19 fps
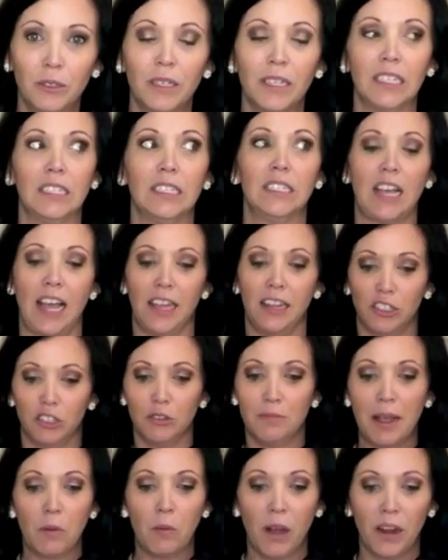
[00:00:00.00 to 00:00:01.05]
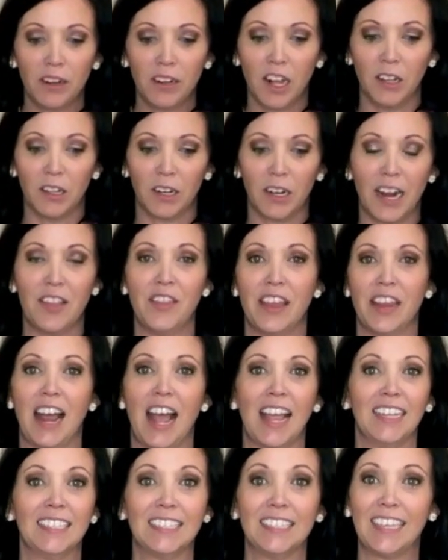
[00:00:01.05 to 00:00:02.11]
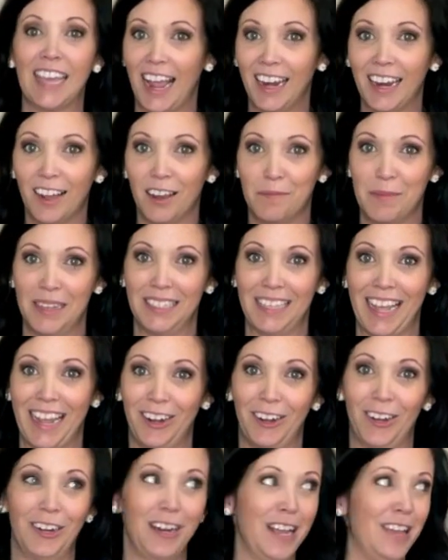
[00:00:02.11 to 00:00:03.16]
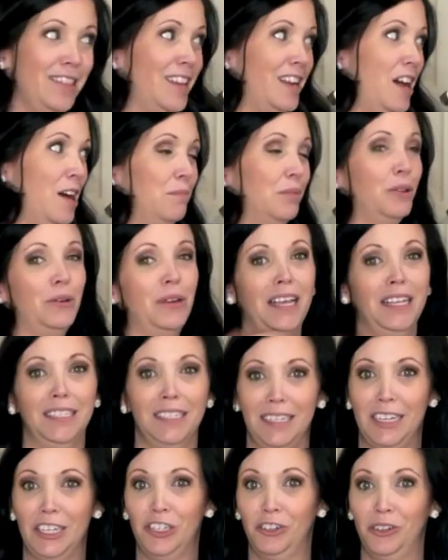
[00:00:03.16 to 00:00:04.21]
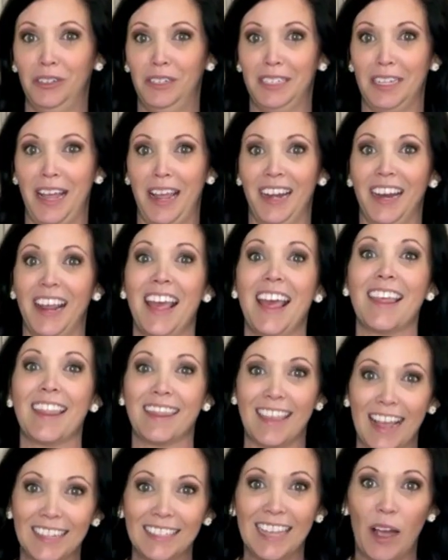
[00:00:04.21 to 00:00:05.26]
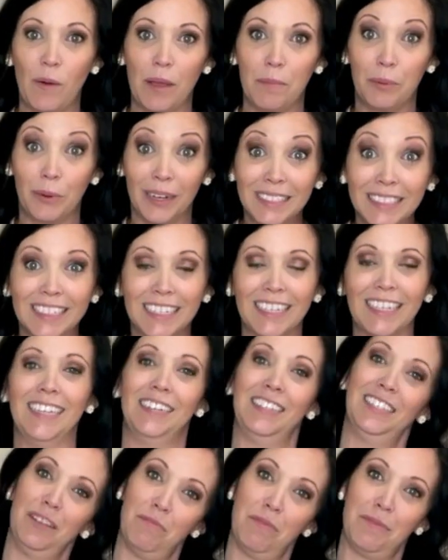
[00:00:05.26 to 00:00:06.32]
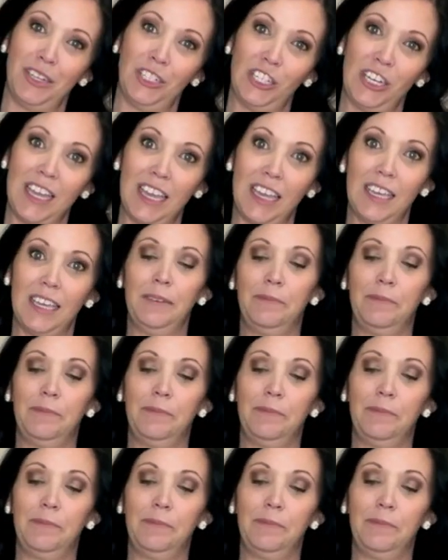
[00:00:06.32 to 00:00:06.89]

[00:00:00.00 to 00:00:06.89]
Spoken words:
is I do my watercolor and then I scan it on my scanner and then upload it as a digital design. That's how I print it in Sublimation ink.